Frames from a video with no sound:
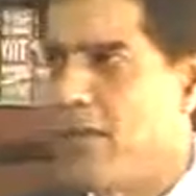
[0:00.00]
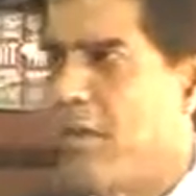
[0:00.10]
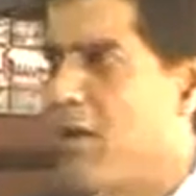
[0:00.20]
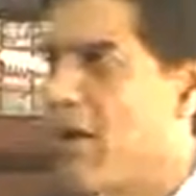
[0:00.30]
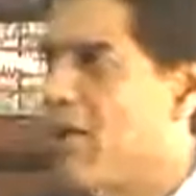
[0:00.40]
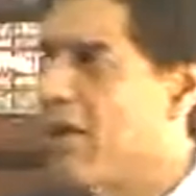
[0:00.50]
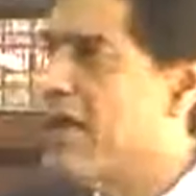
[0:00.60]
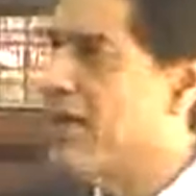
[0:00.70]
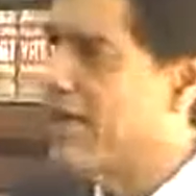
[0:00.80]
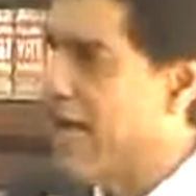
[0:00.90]
what was
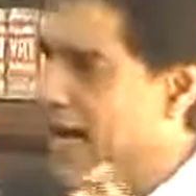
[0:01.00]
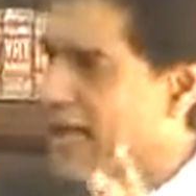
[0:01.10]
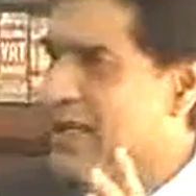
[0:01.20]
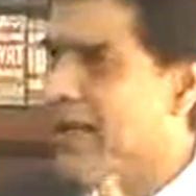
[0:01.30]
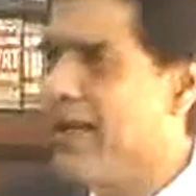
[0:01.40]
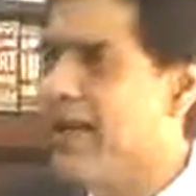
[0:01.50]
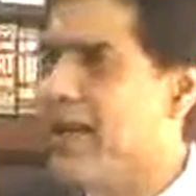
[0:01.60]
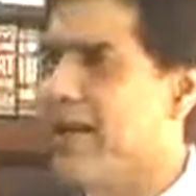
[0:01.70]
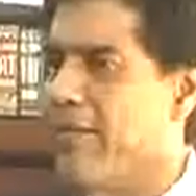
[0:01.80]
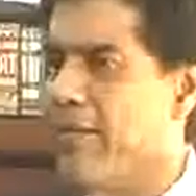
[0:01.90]
the challenge earlier,
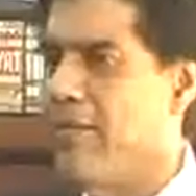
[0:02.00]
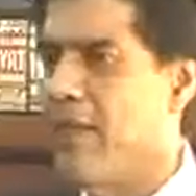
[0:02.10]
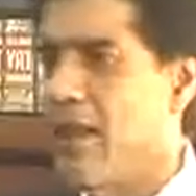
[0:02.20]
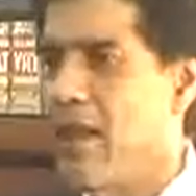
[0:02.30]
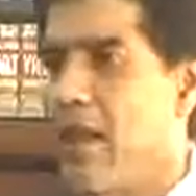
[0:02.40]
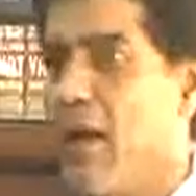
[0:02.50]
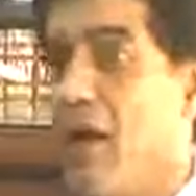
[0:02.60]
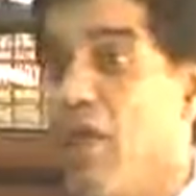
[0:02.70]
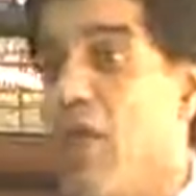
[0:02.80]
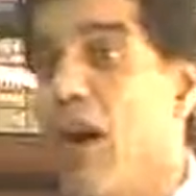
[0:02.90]

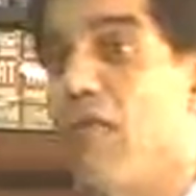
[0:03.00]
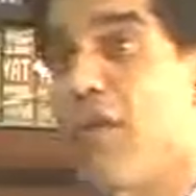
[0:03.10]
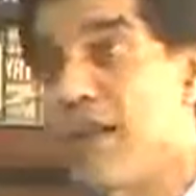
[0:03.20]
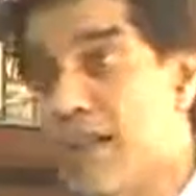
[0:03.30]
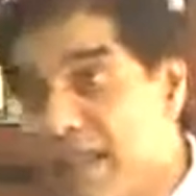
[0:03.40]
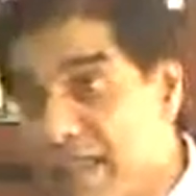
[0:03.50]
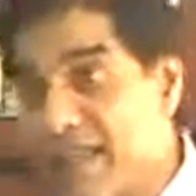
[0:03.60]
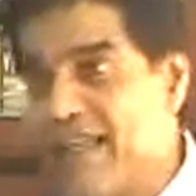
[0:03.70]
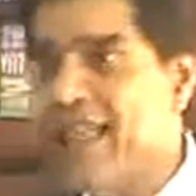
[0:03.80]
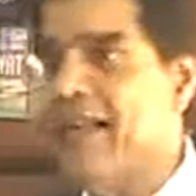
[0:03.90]
what was this
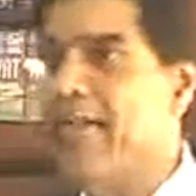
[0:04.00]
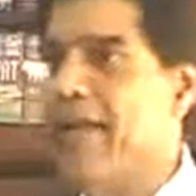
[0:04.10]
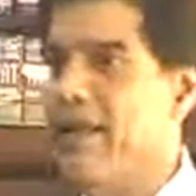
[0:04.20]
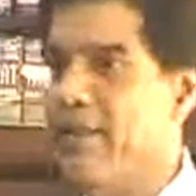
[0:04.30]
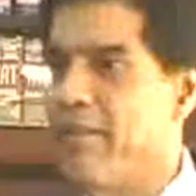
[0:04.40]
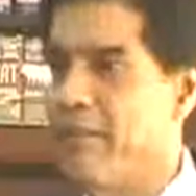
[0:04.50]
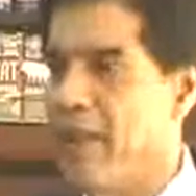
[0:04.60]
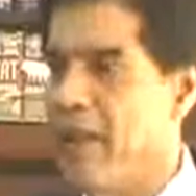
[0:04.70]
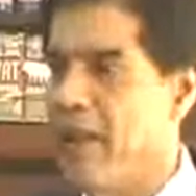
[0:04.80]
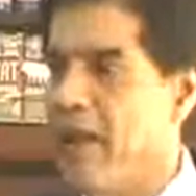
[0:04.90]
SLP.
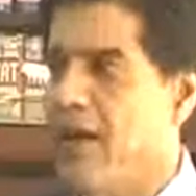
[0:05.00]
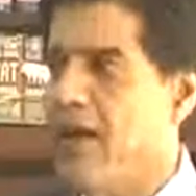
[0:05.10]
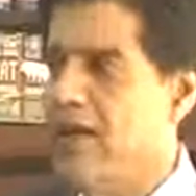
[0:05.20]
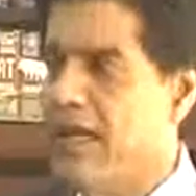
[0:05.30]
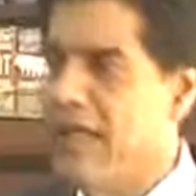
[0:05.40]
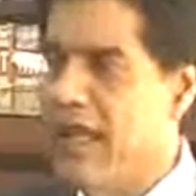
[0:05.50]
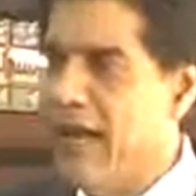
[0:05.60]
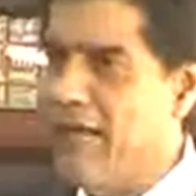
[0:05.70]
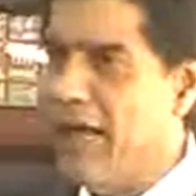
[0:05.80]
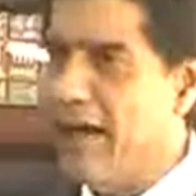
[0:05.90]
See, there
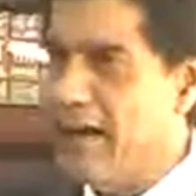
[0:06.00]
were